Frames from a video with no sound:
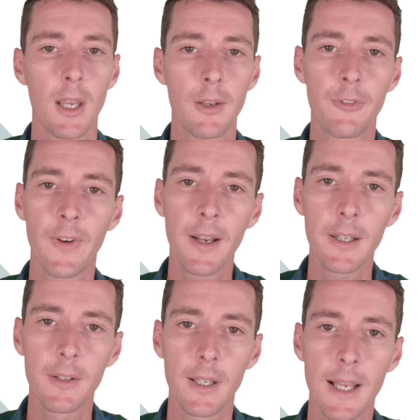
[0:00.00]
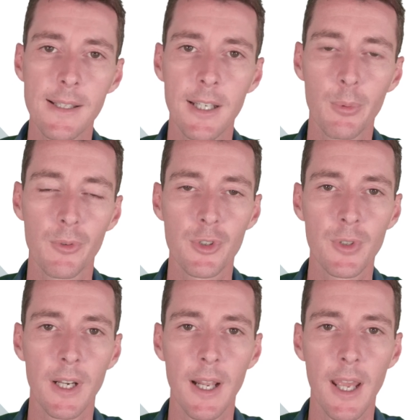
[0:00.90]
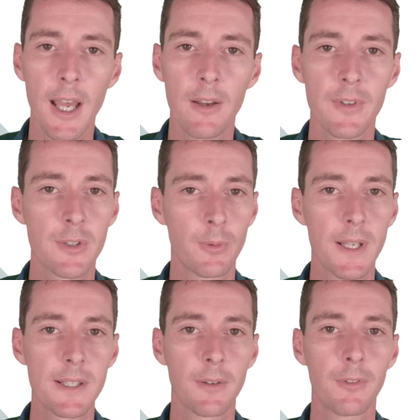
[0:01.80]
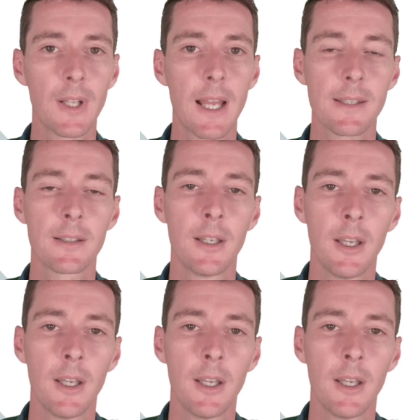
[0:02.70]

And finally, the last type of shoe that I have is a racing flat.